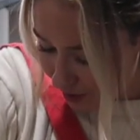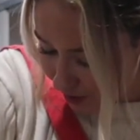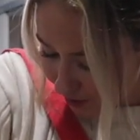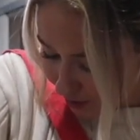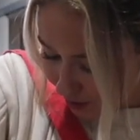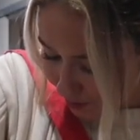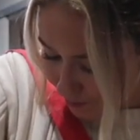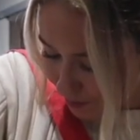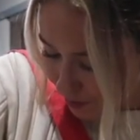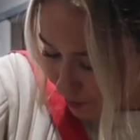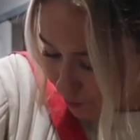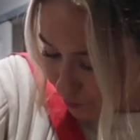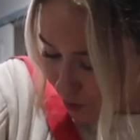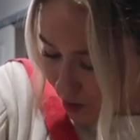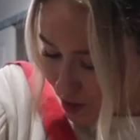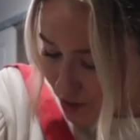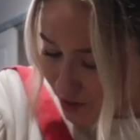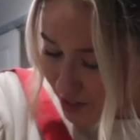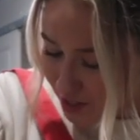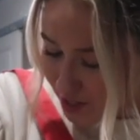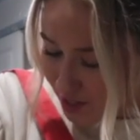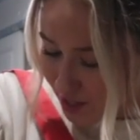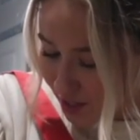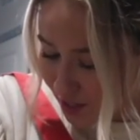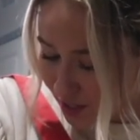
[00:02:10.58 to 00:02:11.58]
I got my
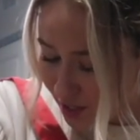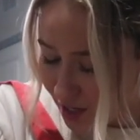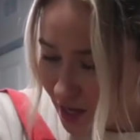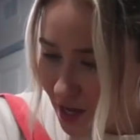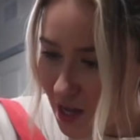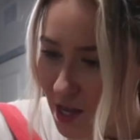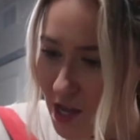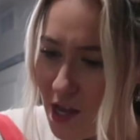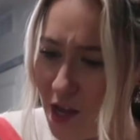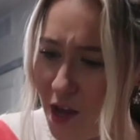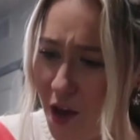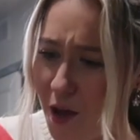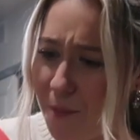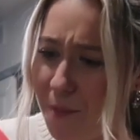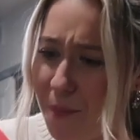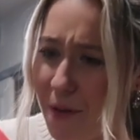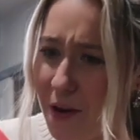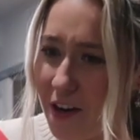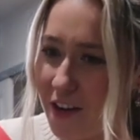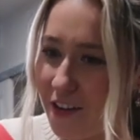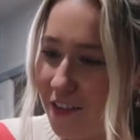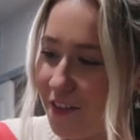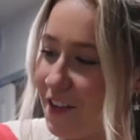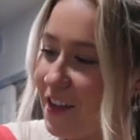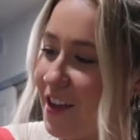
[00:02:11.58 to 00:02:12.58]
wallet.
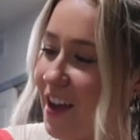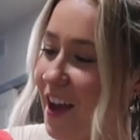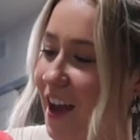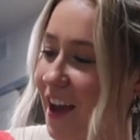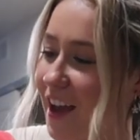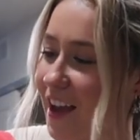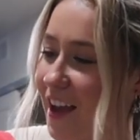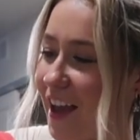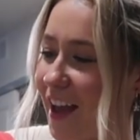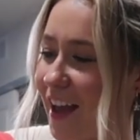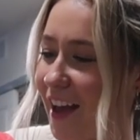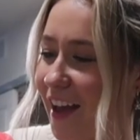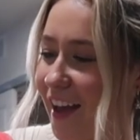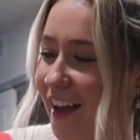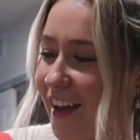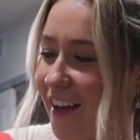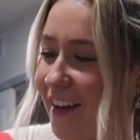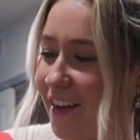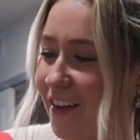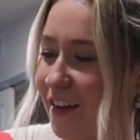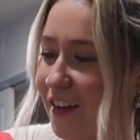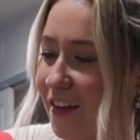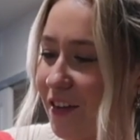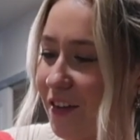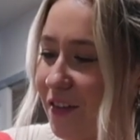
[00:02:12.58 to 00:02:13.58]
Apparently I
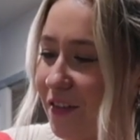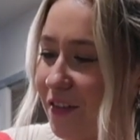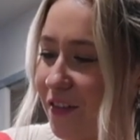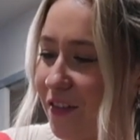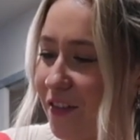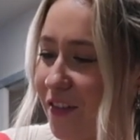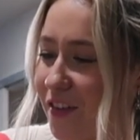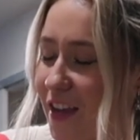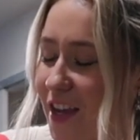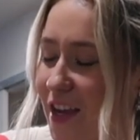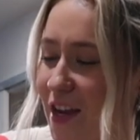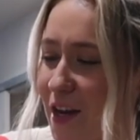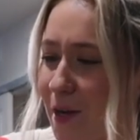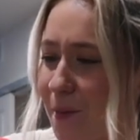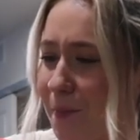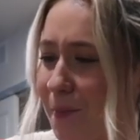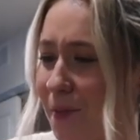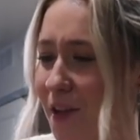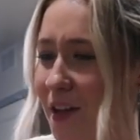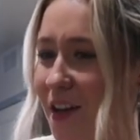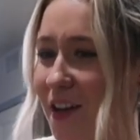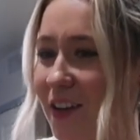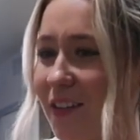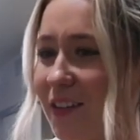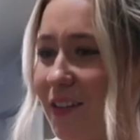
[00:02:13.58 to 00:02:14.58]
have
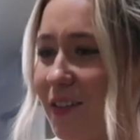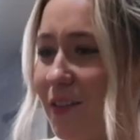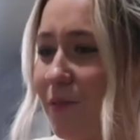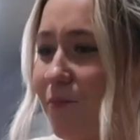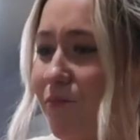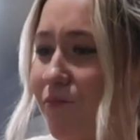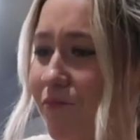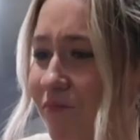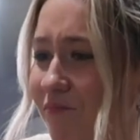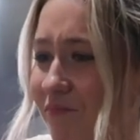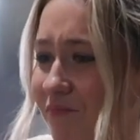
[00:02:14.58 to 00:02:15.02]
earplugs